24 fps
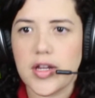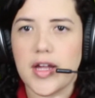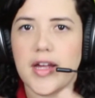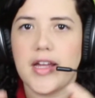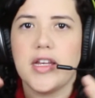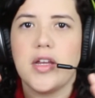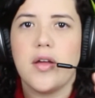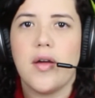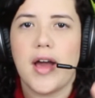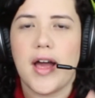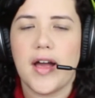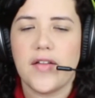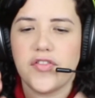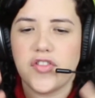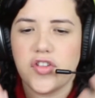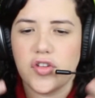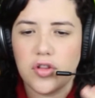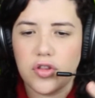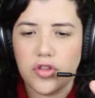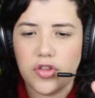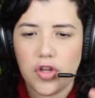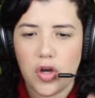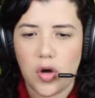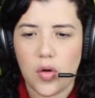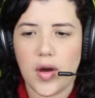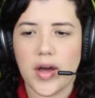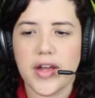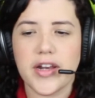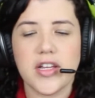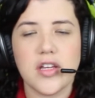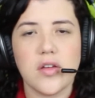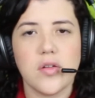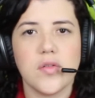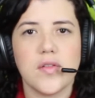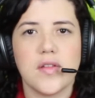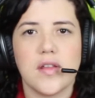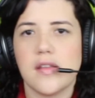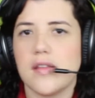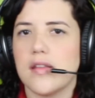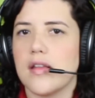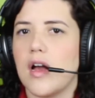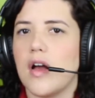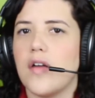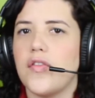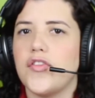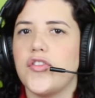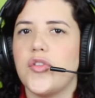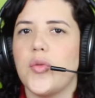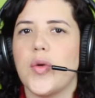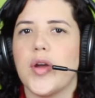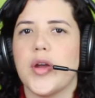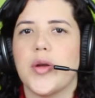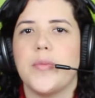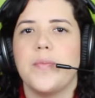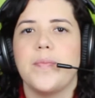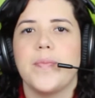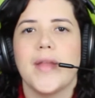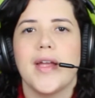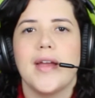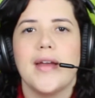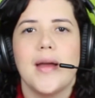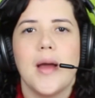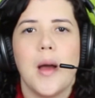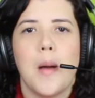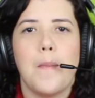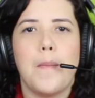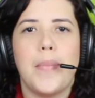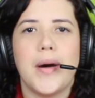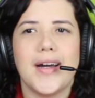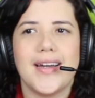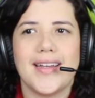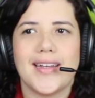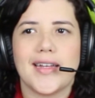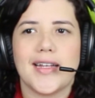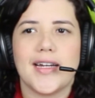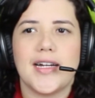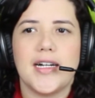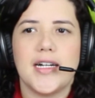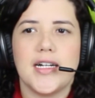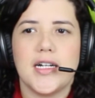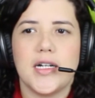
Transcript: and you have to know how to use the software. But